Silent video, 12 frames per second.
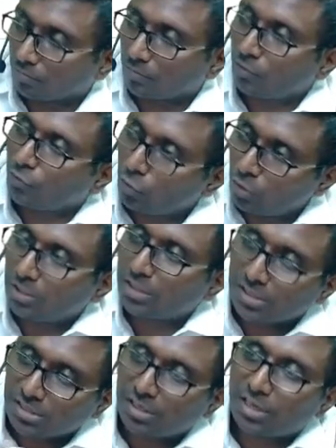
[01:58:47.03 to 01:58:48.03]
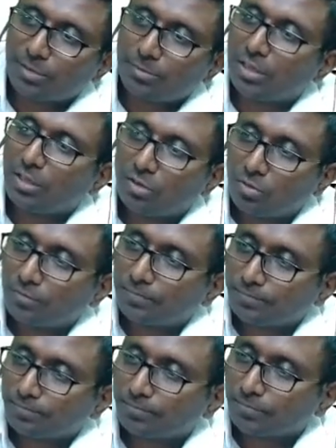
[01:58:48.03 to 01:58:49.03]
If you don't understand, I am there, no?
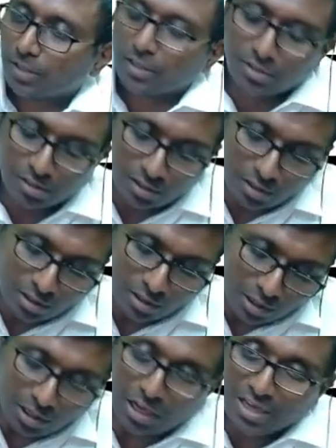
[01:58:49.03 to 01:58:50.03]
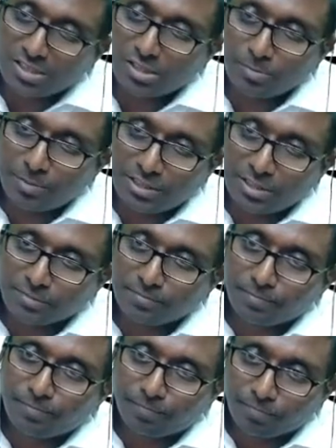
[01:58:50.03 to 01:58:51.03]
Right. Last bit.
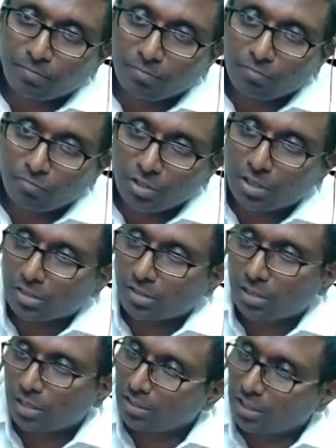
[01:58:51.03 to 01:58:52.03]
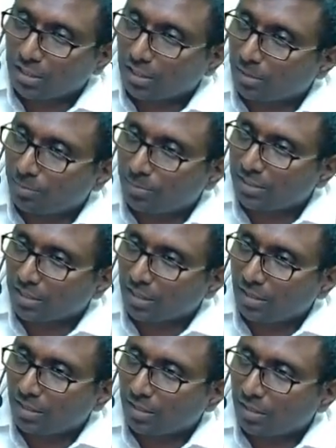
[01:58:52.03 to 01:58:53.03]
We are done, completed,
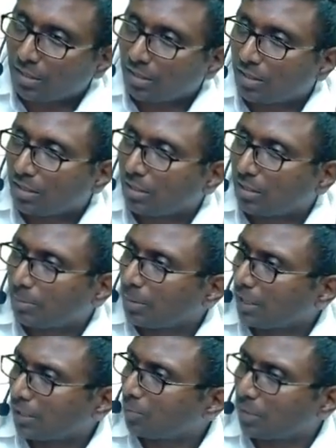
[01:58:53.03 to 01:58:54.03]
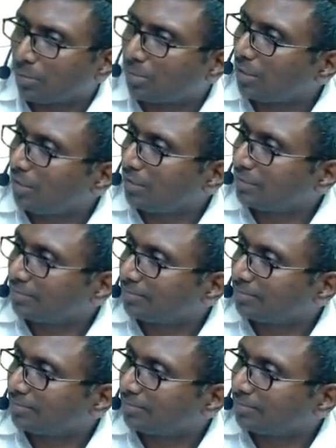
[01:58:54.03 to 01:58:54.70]
packed properly.